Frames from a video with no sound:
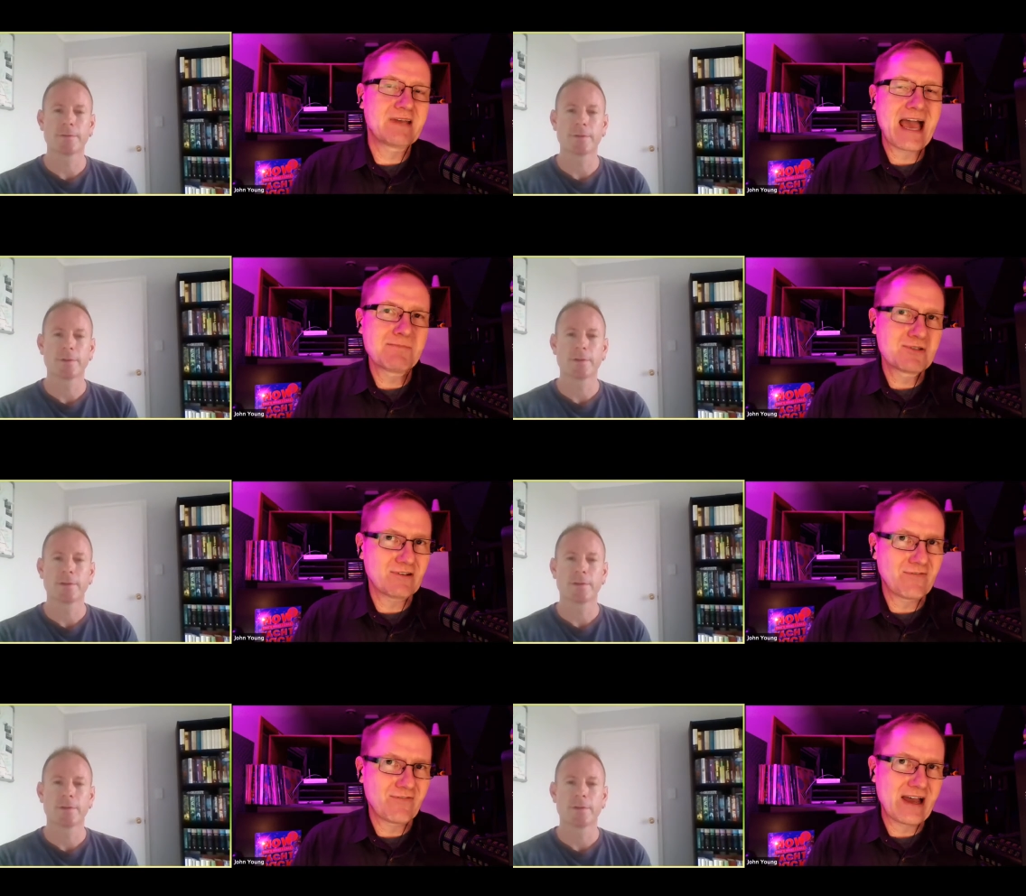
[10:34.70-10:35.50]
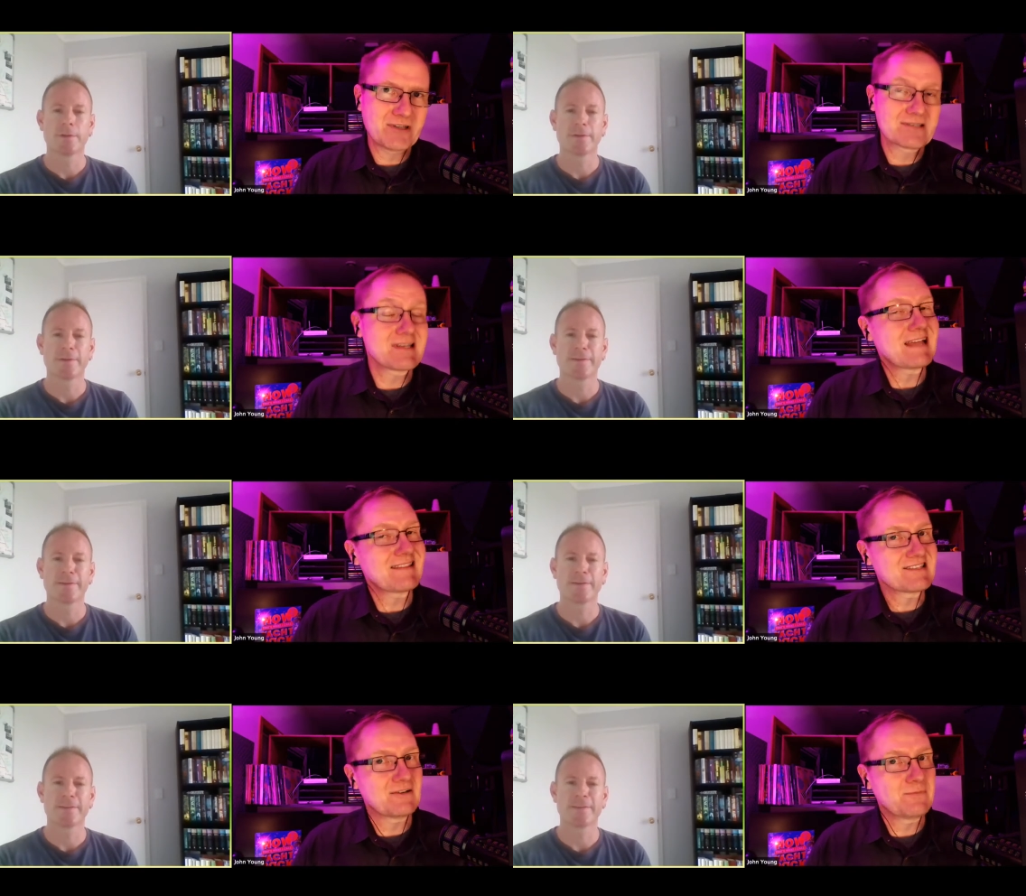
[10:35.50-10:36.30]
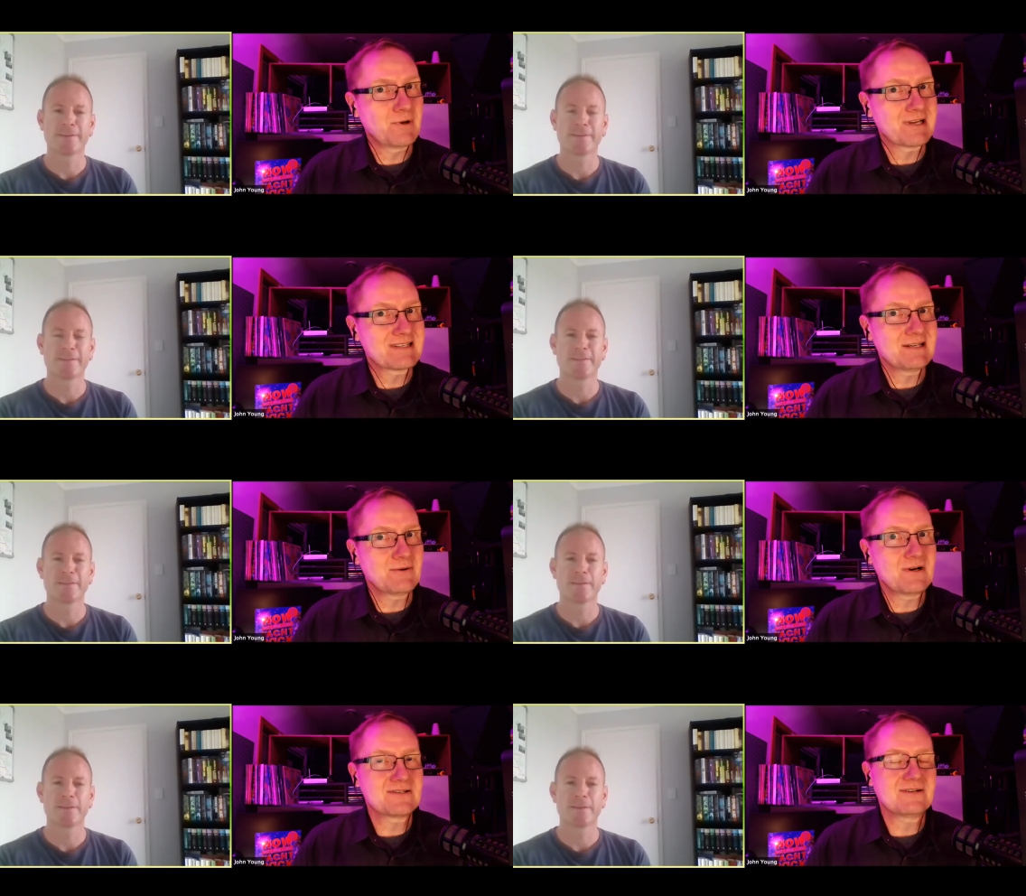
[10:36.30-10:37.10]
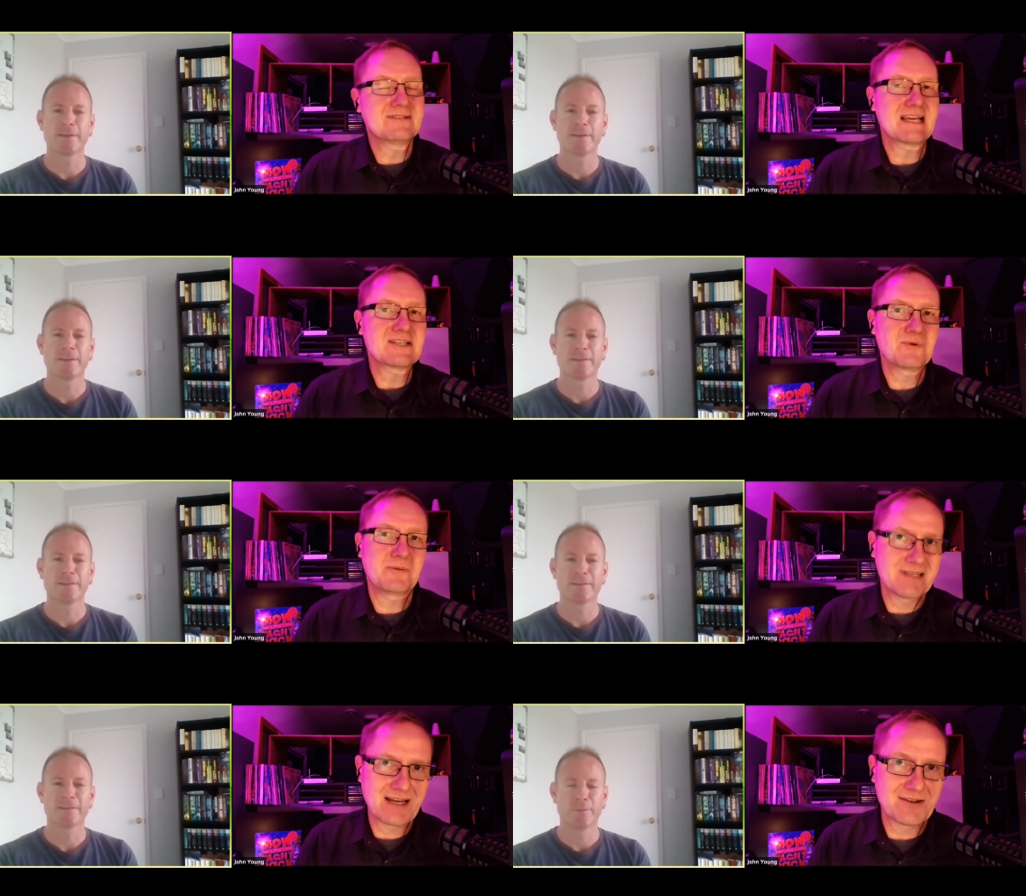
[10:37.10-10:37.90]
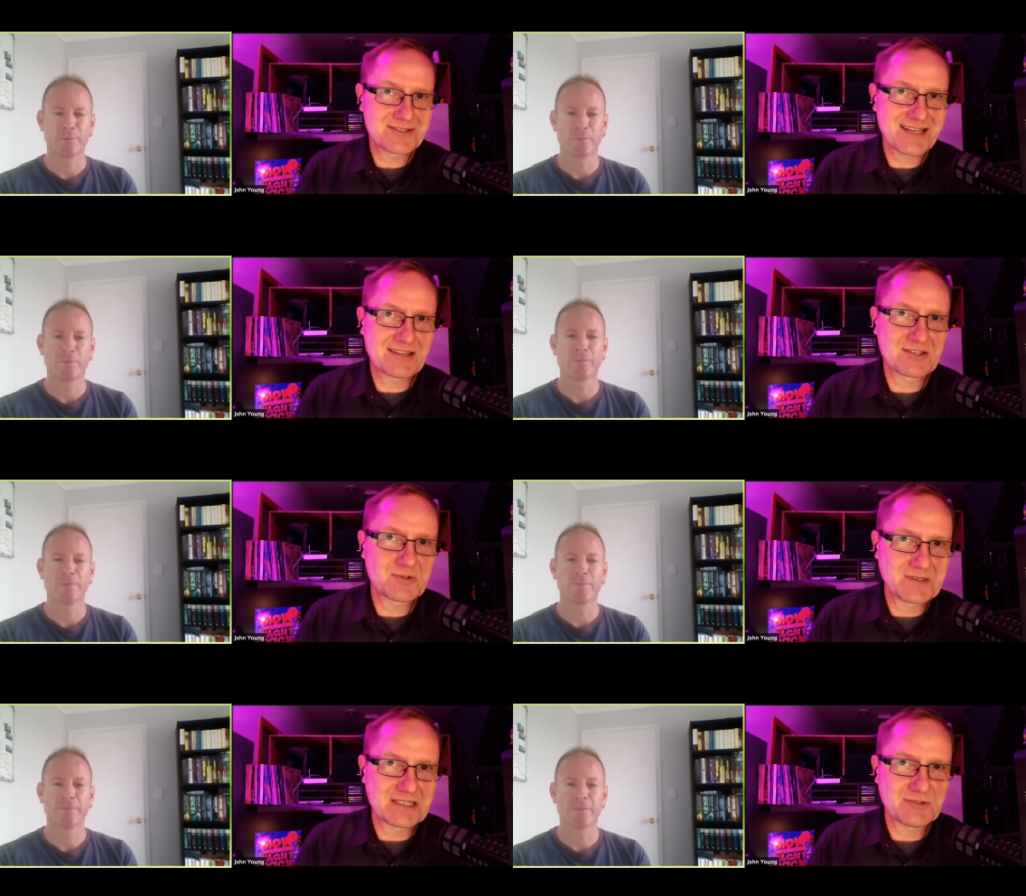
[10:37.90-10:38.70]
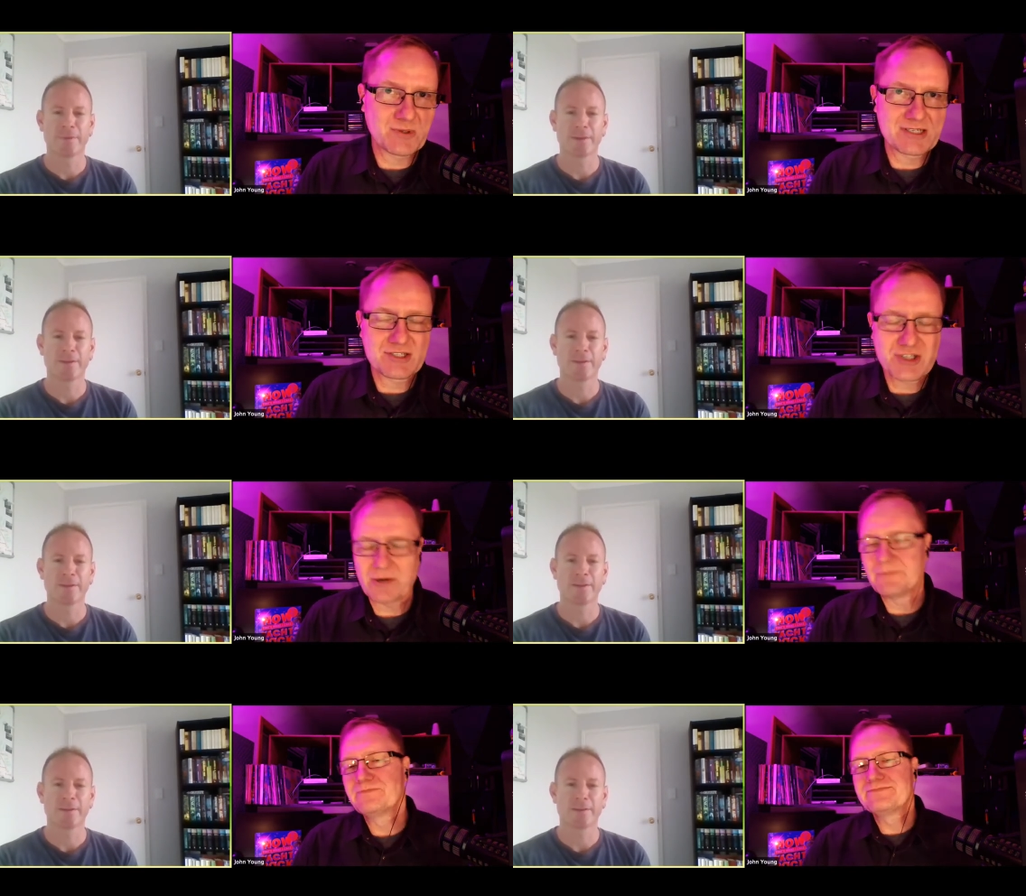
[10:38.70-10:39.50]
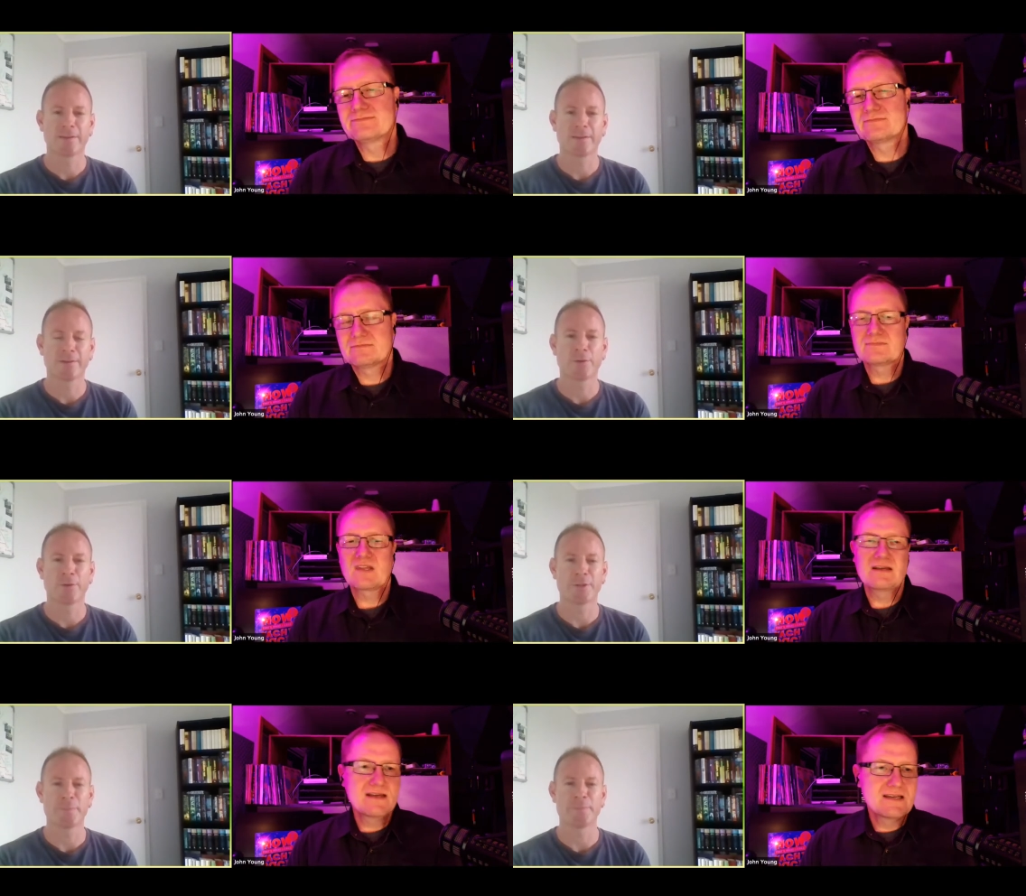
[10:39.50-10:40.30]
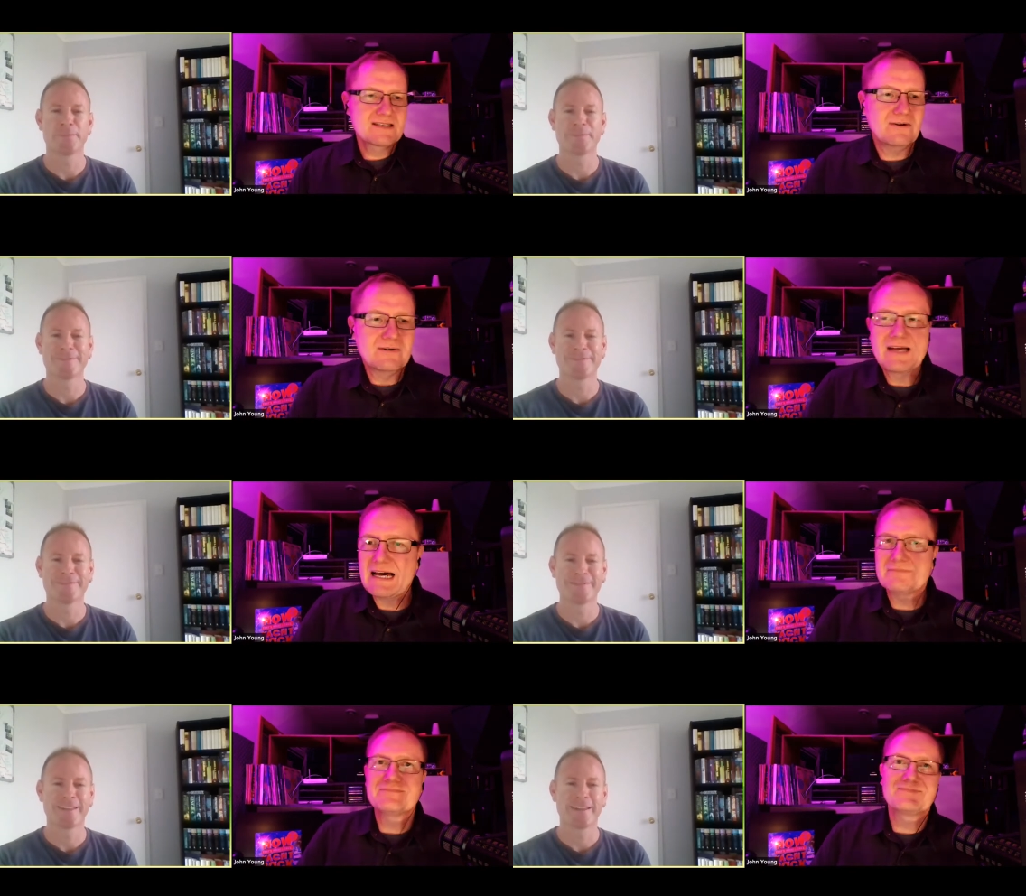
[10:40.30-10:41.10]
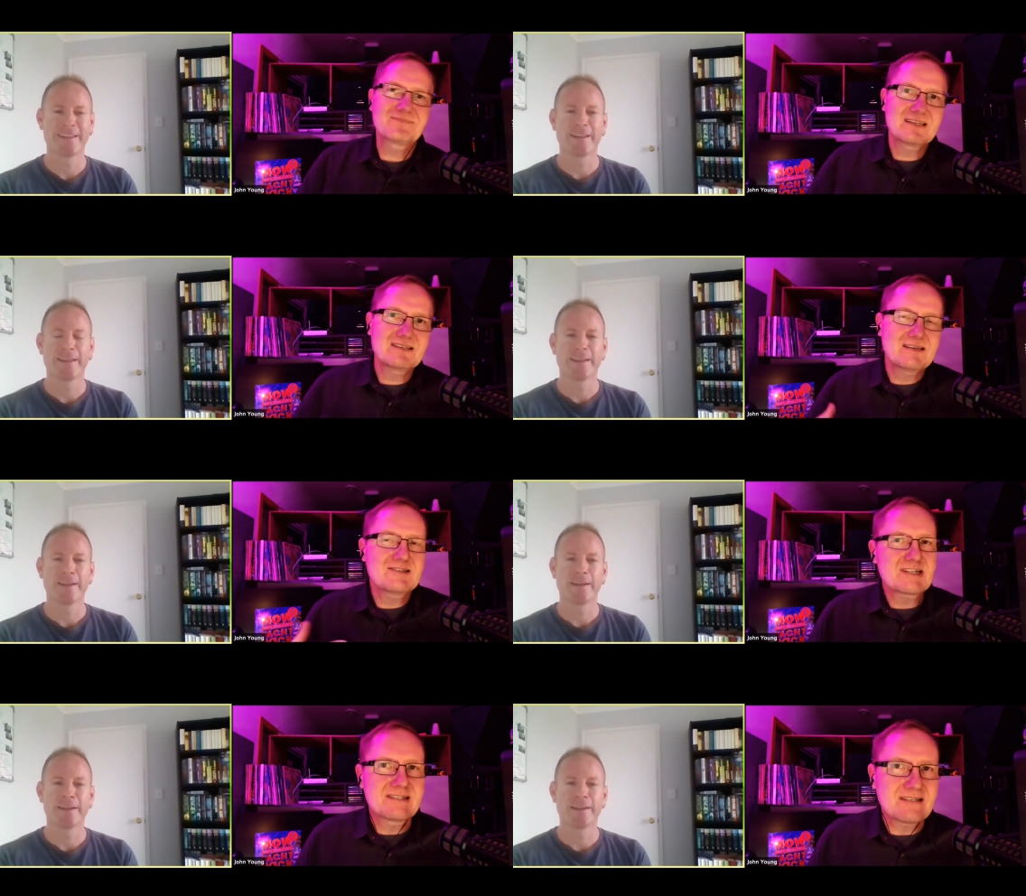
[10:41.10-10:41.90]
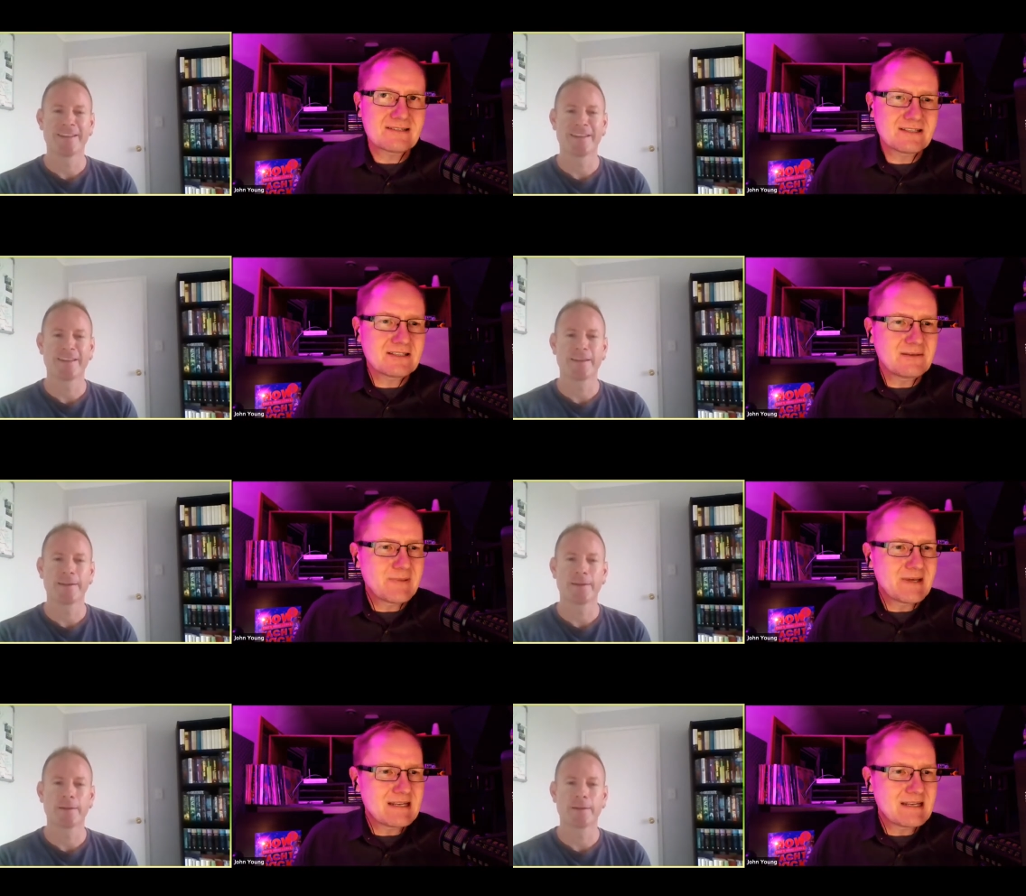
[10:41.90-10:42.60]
Speaker 1: absolutely fabulous at the South Point Casino. Also, dates will be announced at the 2020 show. So, uh, Justin, tell us a little bit